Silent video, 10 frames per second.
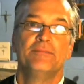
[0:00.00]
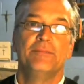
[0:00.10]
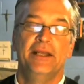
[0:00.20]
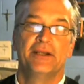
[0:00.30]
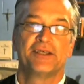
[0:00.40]

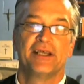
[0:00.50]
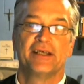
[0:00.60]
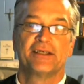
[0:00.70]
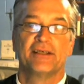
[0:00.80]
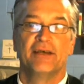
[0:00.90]
Peter
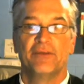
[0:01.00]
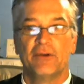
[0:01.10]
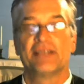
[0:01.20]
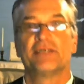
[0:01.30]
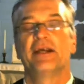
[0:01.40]
says, of the
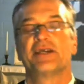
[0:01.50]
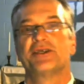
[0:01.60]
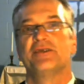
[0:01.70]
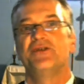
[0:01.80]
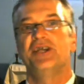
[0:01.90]

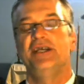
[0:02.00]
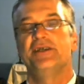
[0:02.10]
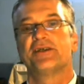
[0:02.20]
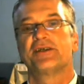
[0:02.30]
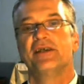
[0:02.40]
resurrection of
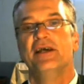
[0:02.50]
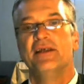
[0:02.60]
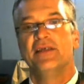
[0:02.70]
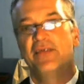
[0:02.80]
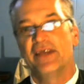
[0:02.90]
Jesus,
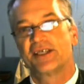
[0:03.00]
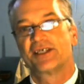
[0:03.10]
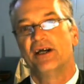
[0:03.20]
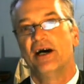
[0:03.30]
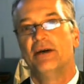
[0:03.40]
then this
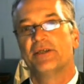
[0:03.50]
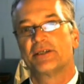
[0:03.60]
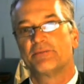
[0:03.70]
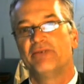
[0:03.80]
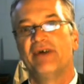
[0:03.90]
psalm
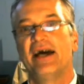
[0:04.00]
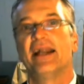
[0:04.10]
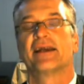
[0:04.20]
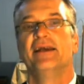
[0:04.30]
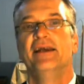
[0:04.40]
is
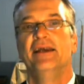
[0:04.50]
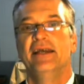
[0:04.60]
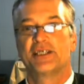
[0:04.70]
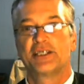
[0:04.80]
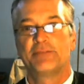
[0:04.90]
prophetic.
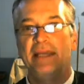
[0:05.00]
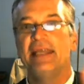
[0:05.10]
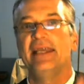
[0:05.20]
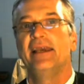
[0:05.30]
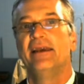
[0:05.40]
It's
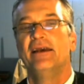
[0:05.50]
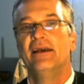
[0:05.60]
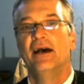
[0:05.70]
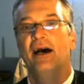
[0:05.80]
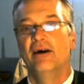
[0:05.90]
speaking
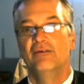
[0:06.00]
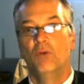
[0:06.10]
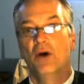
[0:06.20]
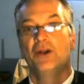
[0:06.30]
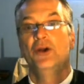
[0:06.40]
of
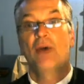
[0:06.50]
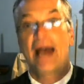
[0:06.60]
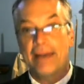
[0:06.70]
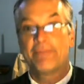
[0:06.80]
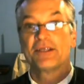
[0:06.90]
one who
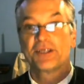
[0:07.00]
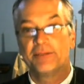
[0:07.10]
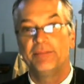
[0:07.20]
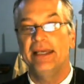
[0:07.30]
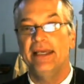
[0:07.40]
happens to
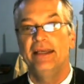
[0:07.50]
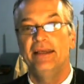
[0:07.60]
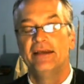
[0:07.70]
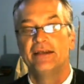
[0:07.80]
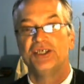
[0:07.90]

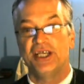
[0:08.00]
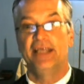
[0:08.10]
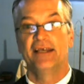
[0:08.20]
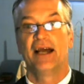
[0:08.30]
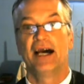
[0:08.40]
be,
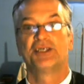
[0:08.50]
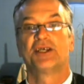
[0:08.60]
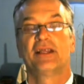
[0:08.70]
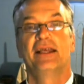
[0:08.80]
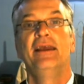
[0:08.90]

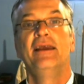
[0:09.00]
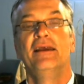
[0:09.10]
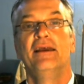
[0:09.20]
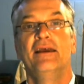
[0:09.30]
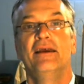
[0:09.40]
genealogically,
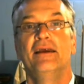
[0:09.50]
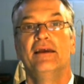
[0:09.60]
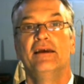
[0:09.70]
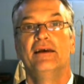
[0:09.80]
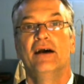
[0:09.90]

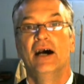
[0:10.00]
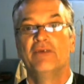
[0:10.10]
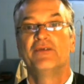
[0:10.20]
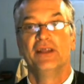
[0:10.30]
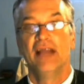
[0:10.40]

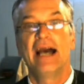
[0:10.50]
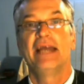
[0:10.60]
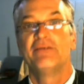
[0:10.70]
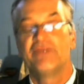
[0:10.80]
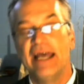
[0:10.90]
of the
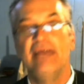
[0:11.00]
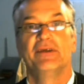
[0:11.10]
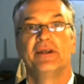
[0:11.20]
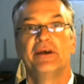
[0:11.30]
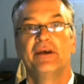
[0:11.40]
line of
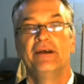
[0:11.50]
David.